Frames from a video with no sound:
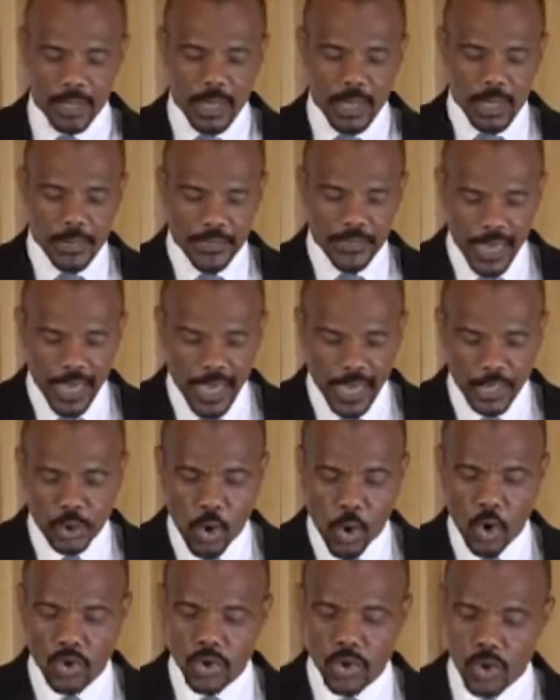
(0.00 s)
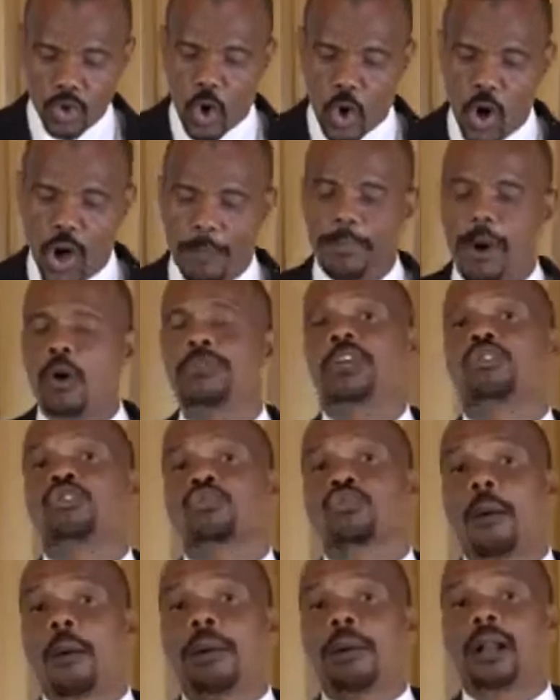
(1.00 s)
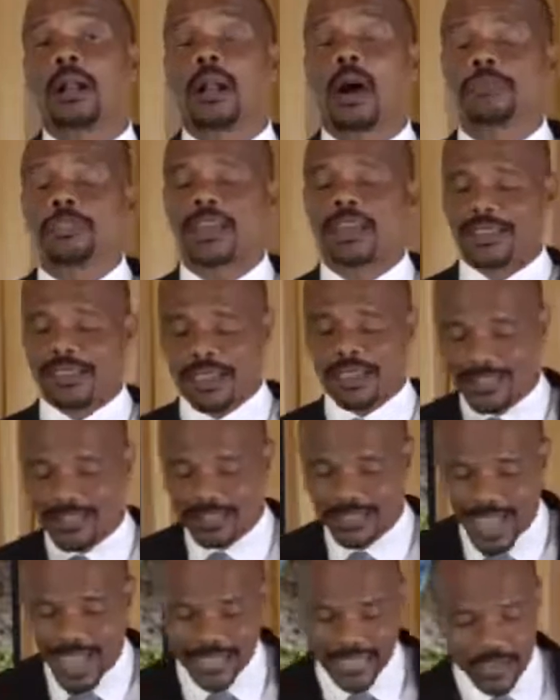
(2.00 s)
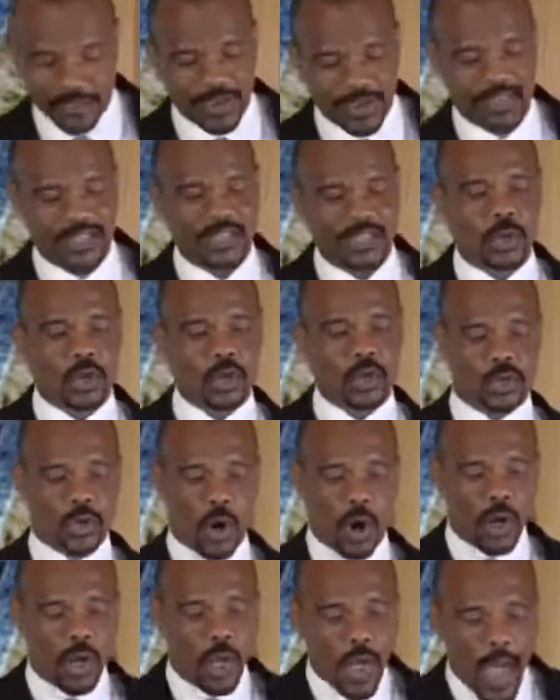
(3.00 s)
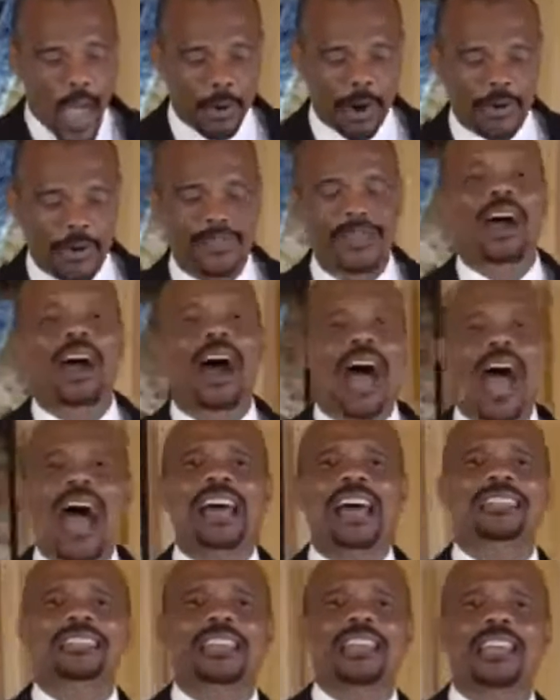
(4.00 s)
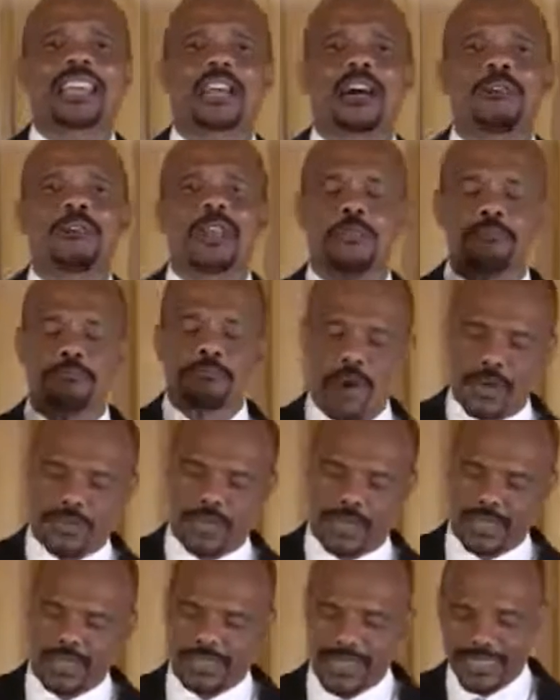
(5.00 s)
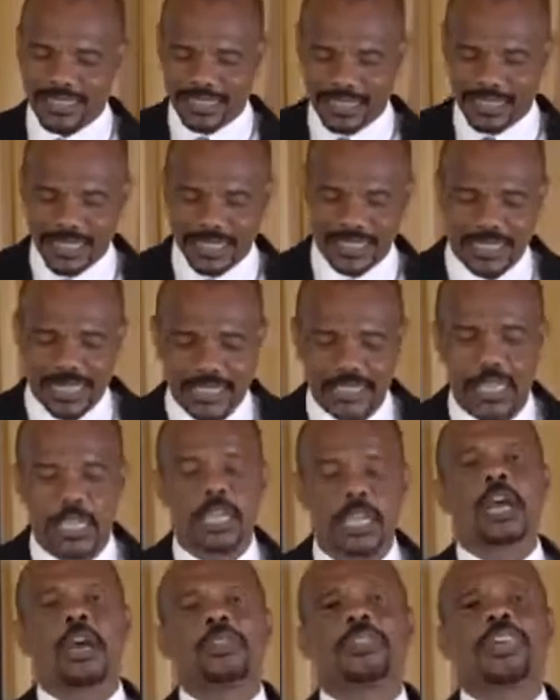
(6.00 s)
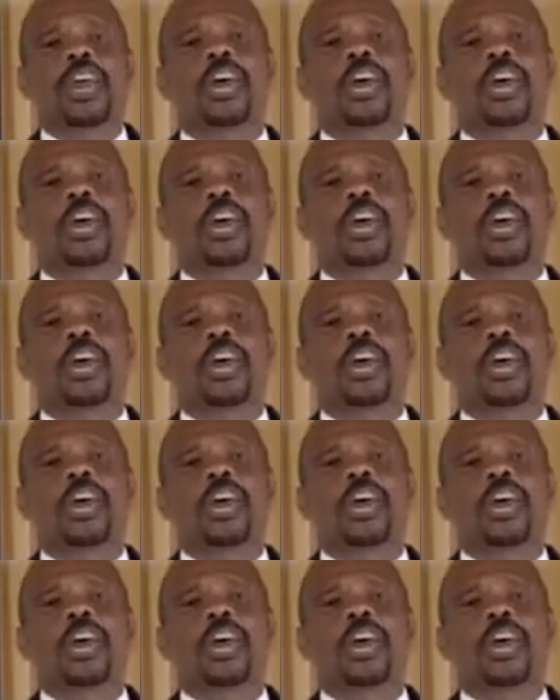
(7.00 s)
They don't know about the trouble of the kids are giving. They don't know about the heartache of their brothers and sisters. They